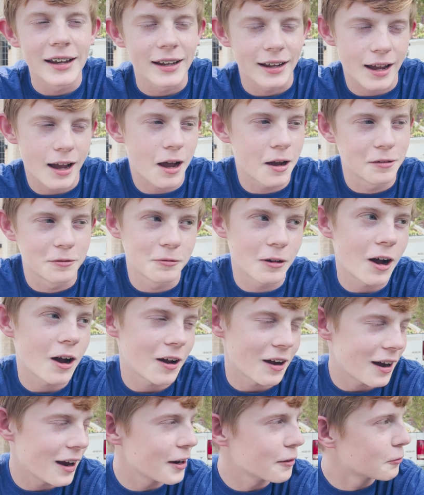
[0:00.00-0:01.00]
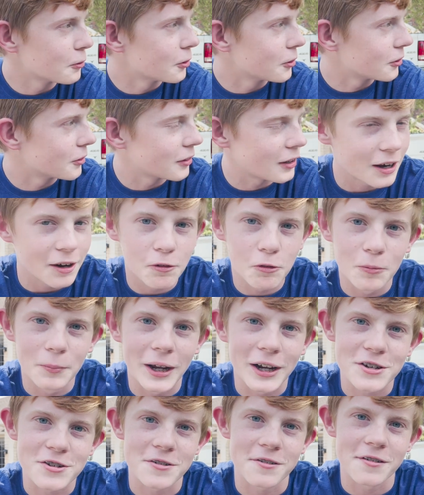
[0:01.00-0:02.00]
I will
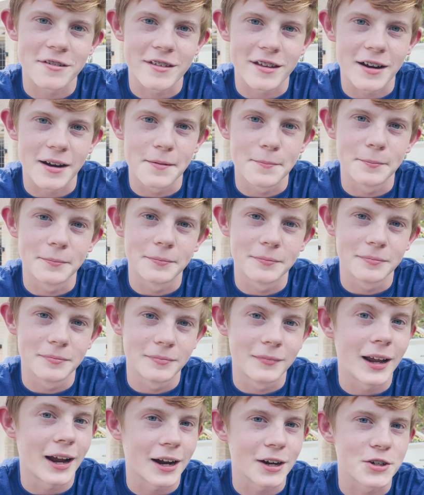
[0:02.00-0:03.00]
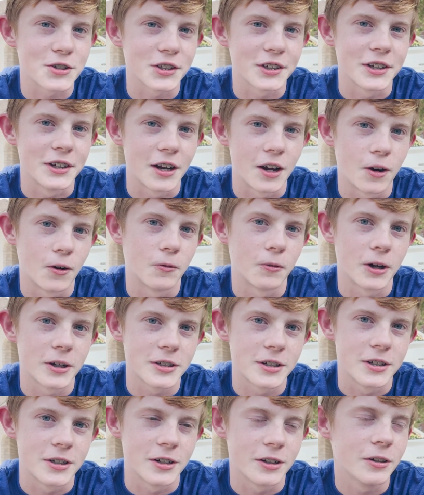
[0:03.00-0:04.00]
make sure that I'm actually know what
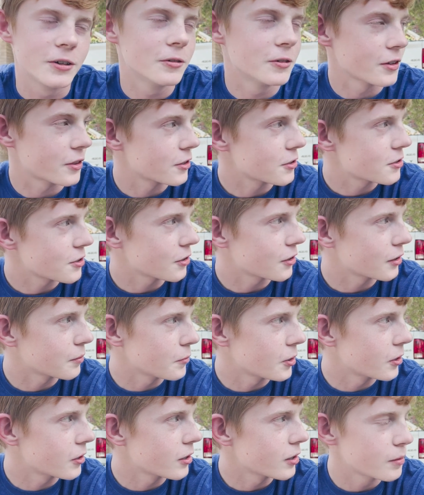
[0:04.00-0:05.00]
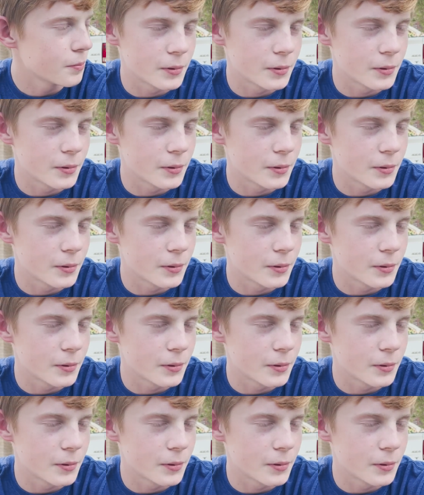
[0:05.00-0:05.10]
to do with the trolling motor,